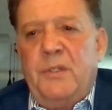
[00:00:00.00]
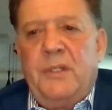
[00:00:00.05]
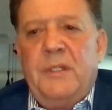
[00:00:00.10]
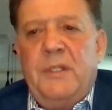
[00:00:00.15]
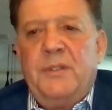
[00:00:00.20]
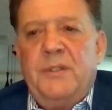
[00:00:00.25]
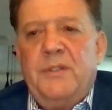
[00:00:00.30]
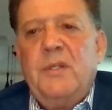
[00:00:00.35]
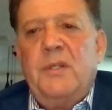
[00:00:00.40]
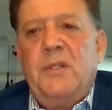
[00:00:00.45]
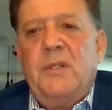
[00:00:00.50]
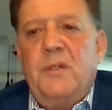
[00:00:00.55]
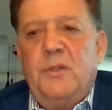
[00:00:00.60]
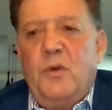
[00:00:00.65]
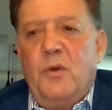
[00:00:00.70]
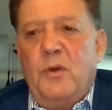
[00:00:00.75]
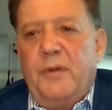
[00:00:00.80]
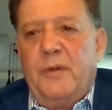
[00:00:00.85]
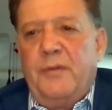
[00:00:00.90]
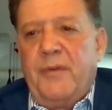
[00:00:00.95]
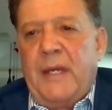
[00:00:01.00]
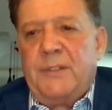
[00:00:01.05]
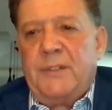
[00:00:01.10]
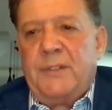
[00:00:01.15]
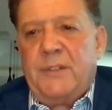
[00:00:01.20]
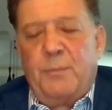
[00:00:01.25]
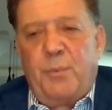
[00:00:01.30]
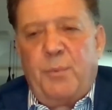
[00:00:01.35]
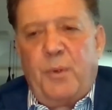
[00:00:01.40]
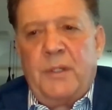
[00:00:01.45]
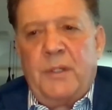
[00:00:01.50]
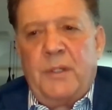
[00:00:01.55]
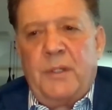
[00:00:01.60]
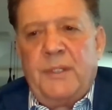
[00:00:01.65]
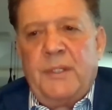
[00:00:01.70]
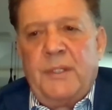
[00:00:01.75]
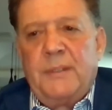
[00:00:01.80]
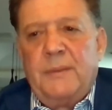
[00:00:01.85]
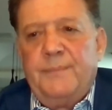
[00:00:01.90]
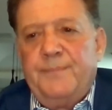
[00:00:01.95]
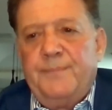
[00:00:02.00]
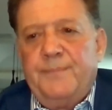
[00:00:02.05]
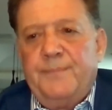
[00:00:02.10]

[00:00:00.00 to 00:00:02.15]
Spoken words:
to continue to advance the project.